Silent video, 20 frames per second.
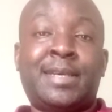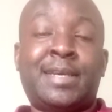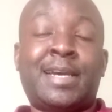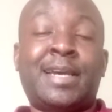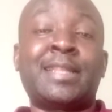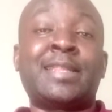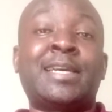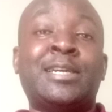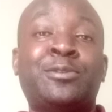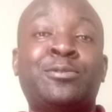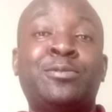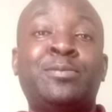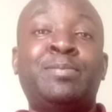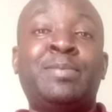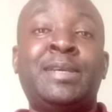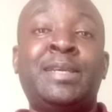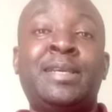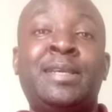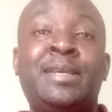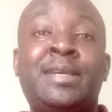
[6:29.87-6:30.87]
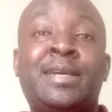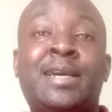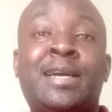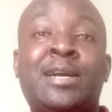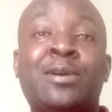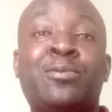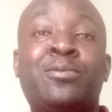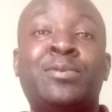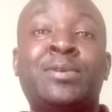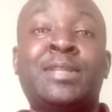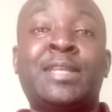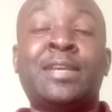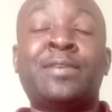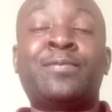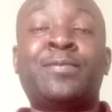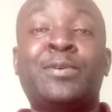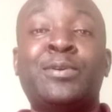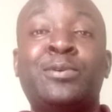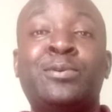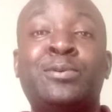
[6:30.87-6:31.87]
and that will be a good thing
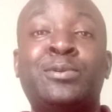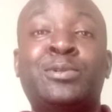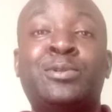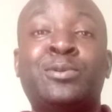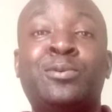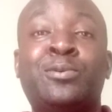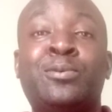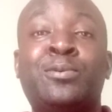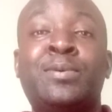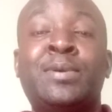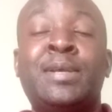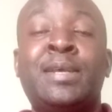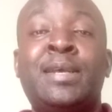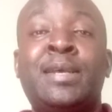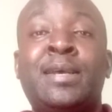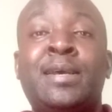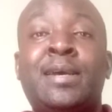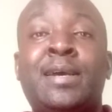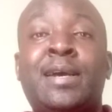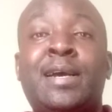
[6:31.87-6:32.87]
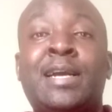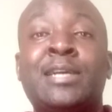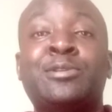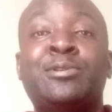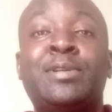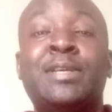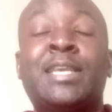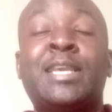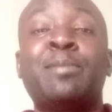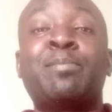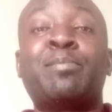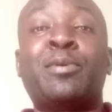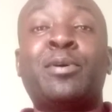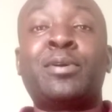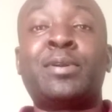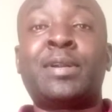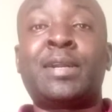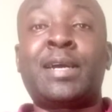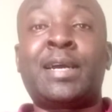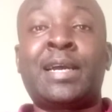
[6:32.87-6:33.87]
for you to actually keep
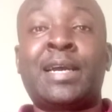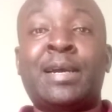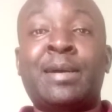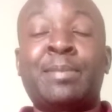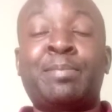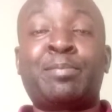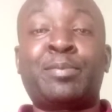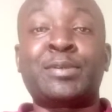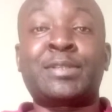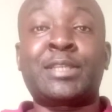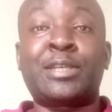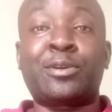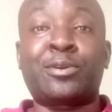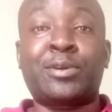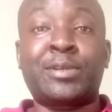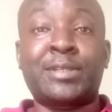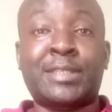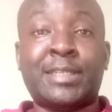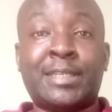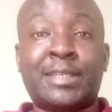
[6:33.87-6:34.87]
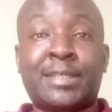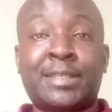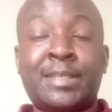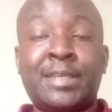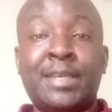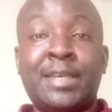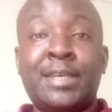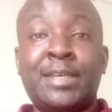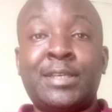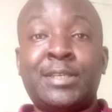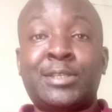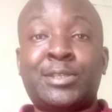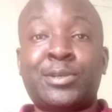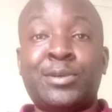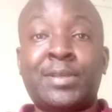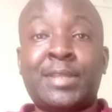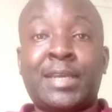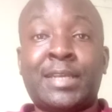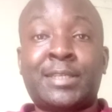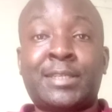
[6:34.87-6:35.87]
on posting content,
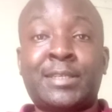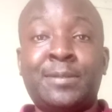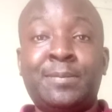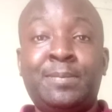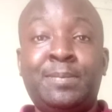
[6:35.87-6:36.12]
so that